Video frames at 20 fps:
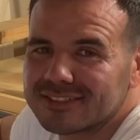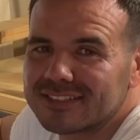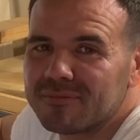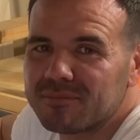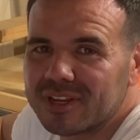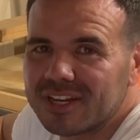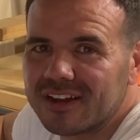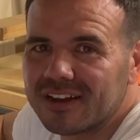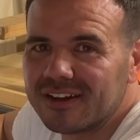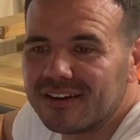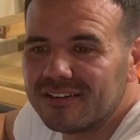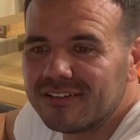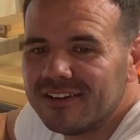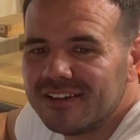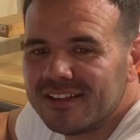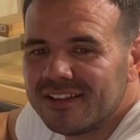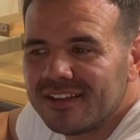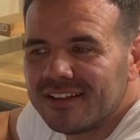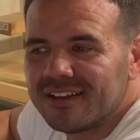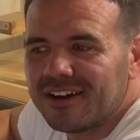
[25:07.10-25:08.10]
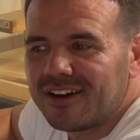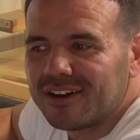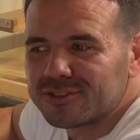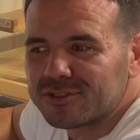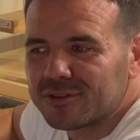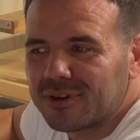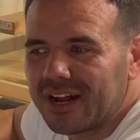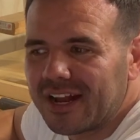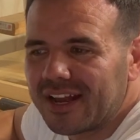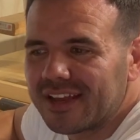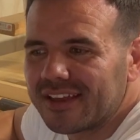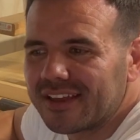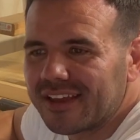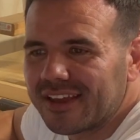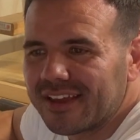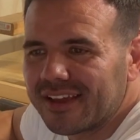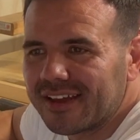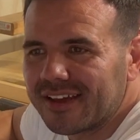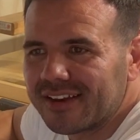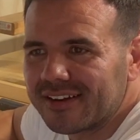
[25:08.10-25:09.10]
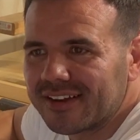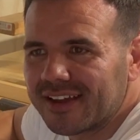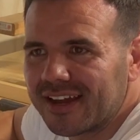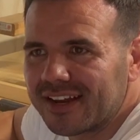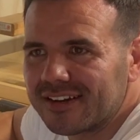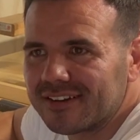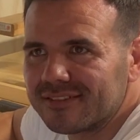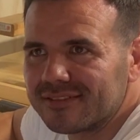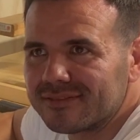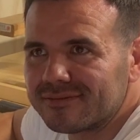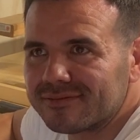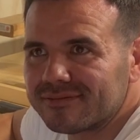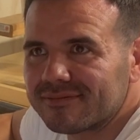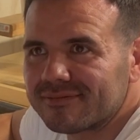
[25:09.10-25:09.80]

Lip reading: let me know. I'll try and kind of